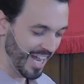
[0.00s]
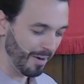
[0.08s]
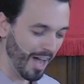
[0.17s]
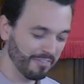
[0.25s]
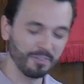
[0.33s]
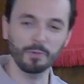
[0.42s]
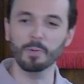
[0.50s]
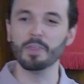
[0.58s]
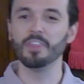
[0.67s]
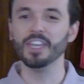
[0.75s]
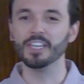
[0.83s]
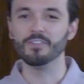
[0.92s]
often when we
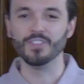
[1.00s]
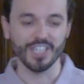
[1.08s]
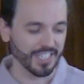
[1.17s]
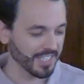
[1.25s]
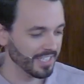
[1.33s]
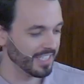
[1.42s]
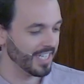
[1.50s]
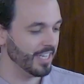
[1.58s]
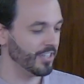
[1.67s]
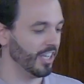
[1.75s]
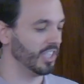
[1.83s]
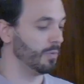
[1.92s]
think of Jesus'
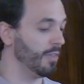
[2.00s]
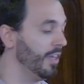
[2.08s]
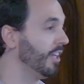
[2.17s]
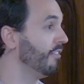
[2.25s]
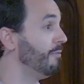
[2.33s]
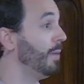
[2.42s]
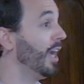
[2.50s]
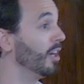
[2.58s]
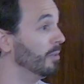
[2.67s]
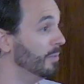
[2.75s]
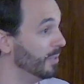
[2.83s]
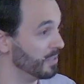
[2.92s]
teachings, we think of
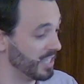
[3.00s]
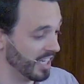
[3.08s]
parables and